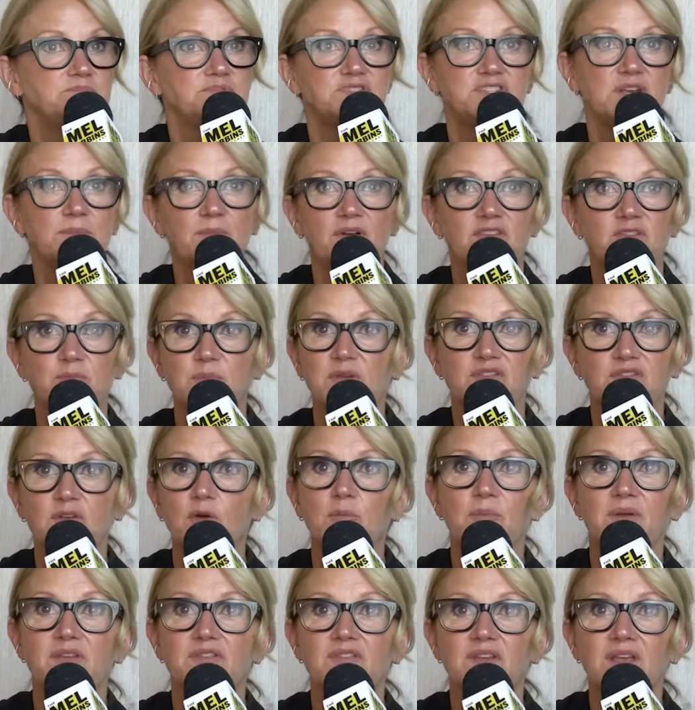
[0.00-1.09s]
She must be
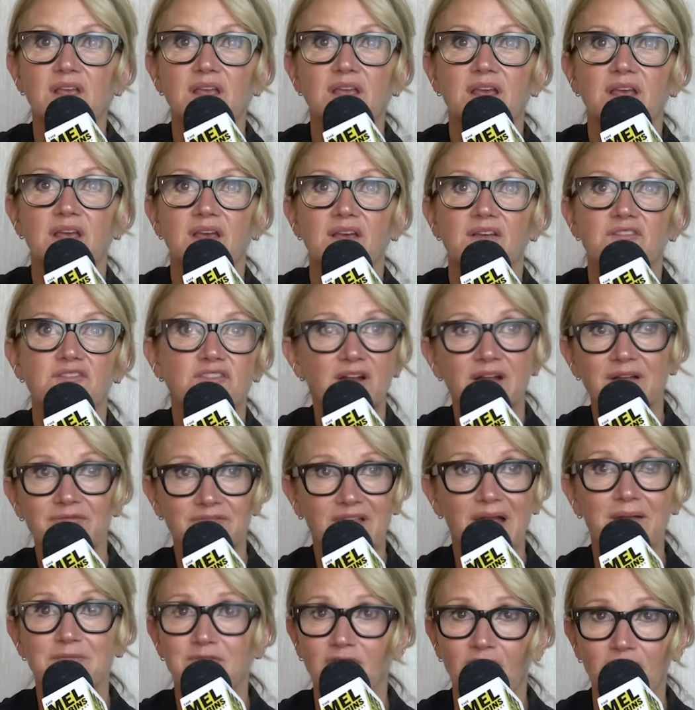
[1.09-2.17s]
so busy. She didn't have
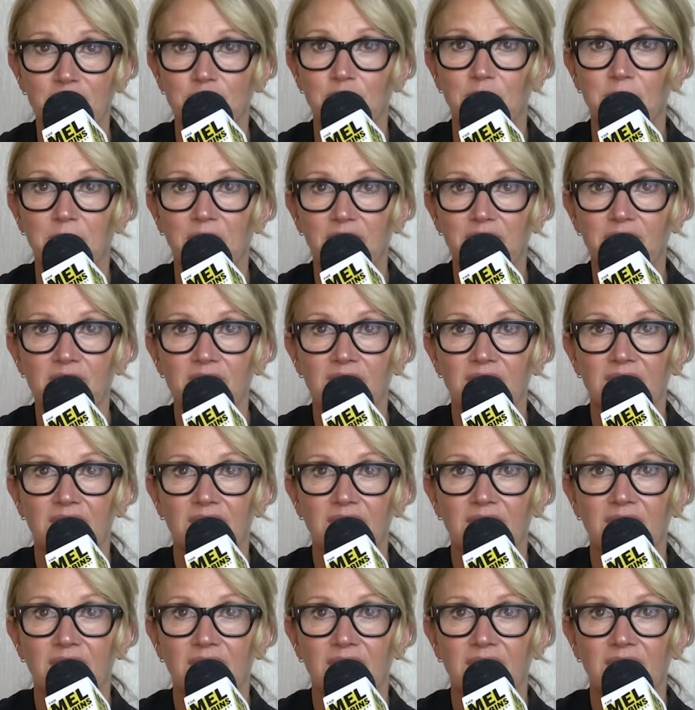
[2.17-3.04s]
time to talk to her mother.